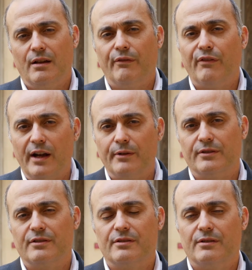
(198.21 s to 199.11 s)
a
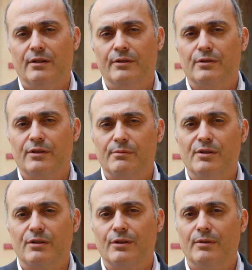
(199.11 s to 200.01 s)
virus on the
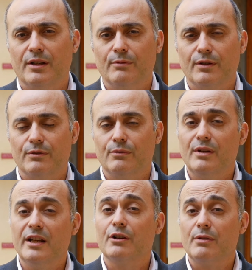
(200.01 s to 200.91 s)
transmission grid which could
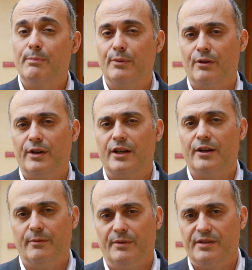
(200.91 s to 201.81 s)
really cripple our
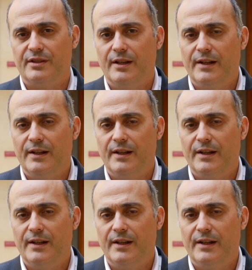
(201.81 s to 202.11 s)
economies?